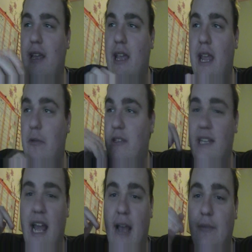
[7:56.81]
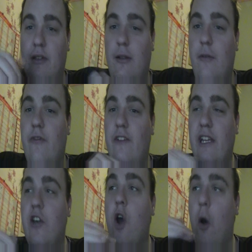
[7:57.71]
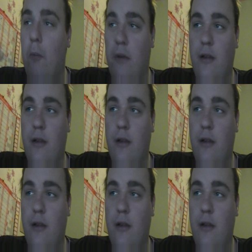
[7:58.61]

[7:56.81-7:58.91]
It was an absolute phenomenal